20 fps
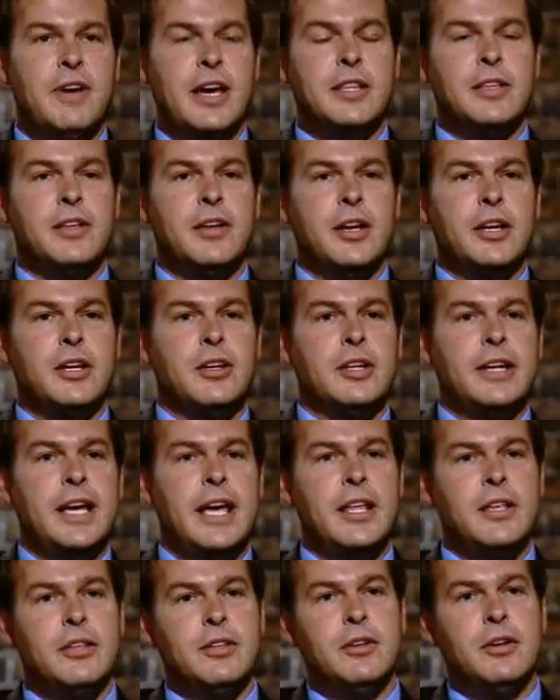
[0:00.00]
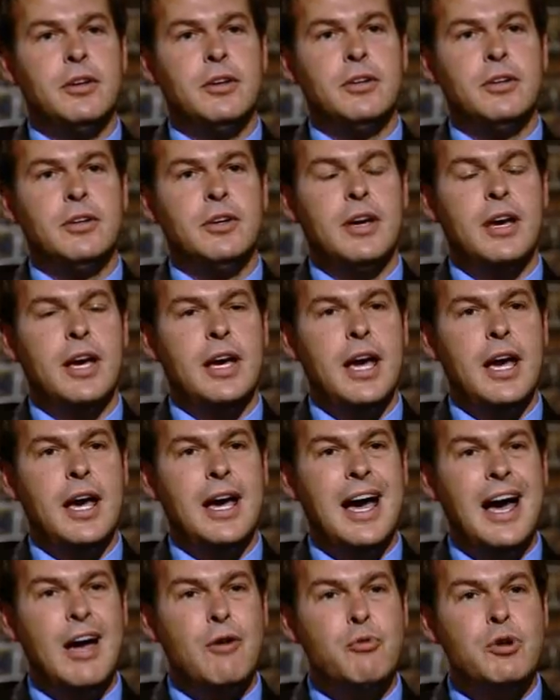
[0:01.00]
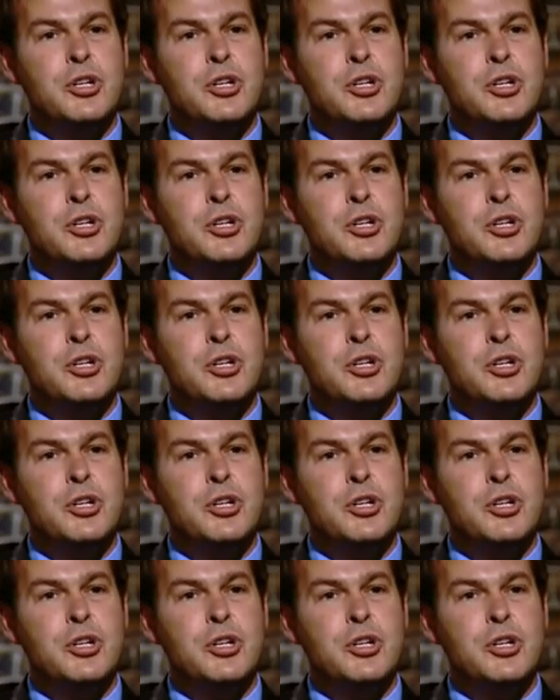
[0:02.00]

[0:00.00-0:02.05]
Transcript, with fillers: fact that I could get a